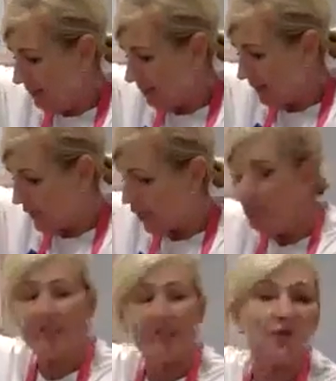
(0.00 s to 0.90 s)
For those
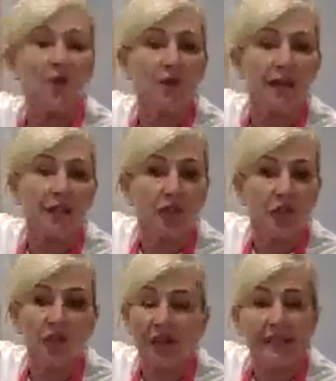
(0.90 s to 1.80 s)
that
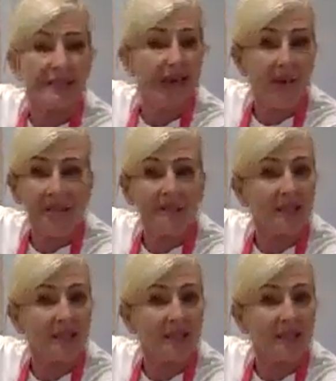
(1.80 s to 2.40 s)
don't like salmon,